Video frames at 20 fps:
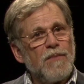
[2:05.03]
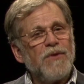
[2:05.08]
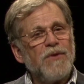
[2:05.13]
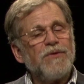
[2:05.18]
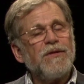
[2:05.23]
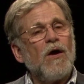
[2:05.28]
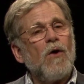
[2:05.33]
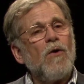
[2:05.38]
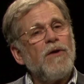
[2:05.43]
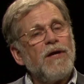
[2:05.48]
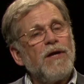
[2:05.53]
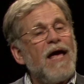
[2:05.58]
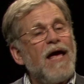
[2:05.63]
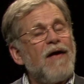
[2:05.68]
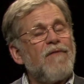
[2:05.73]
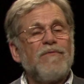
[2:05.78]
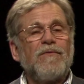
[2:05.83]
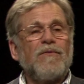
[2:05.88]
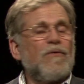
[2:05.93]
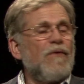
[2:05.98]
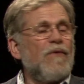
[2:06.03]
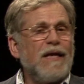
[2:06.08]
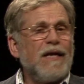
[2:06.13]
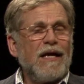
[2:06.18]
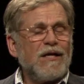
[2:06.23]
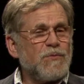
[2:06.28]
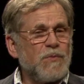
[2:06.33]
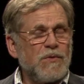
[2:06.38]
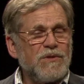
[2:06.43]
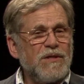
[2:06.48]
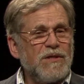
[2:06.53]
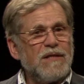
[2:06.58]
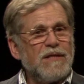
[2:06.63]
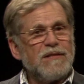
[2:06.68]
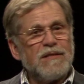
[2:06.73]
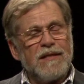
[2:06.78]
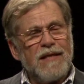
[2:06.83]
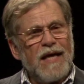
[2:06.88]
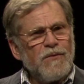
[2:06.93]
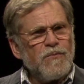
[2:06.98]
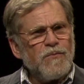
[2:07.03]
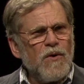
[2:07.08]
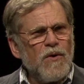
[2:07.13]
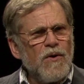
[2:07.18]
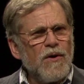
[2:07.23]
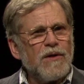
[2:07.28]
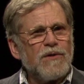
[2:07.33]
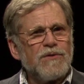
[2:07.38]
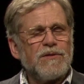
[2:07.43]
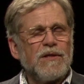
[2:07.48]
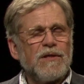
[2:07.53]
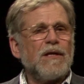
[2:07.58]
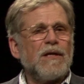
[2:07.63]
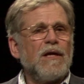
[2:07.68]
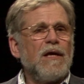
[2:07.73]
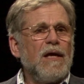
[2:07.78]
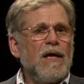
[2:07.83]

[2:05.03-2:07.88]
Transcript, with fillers: But they already have great expertise in networks and,